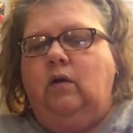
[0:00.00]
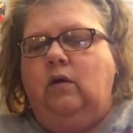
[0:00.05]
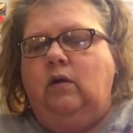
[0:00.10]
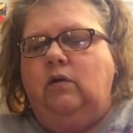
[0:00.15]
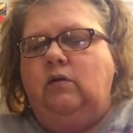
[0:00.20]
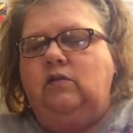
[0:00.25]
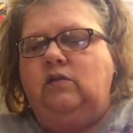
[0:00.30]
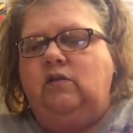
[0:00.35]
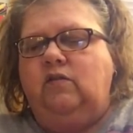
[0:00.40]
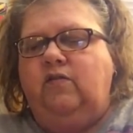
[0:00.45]

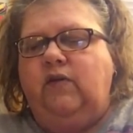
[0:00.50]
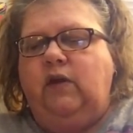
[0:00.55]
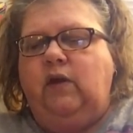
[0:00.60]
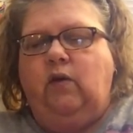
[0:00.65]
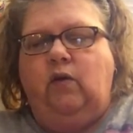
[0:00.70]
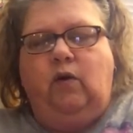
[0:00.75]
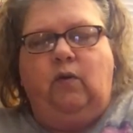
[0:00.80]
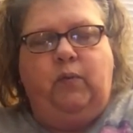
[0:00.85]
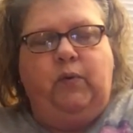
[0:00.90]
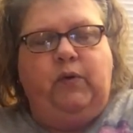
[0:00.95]
So figure
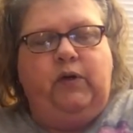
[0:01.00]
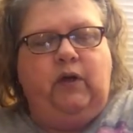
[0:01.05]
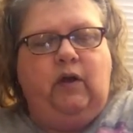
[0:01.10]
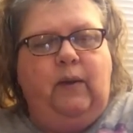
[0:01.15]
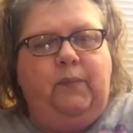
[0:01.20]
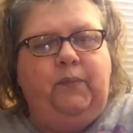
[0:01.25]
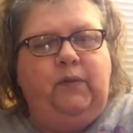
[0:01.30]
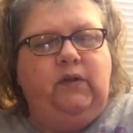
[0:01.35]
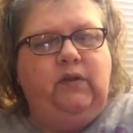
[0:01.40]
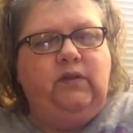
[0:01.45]
I'll put a
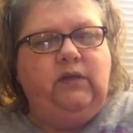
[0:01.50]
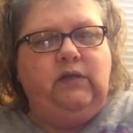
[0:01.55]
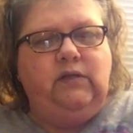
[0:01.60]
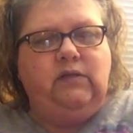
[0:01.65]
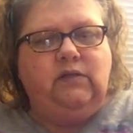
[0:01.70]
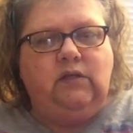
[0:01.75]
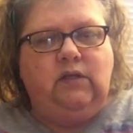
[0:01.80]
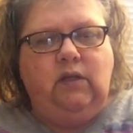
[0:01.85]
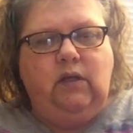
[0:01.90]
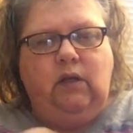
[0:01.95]
couple of
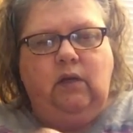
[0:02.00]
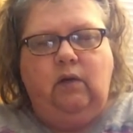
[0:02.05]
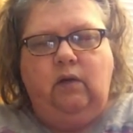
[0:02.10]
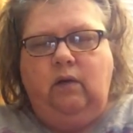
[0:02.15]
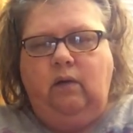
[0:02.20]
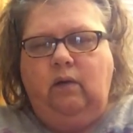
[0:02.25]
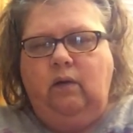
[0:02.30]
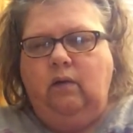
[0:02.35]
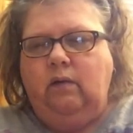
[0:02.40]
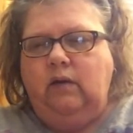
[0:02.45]
these in here,
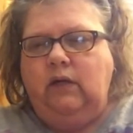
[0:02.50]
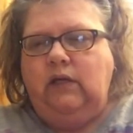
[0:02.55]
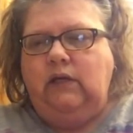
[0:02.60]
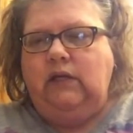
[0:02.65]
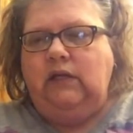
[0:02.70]
in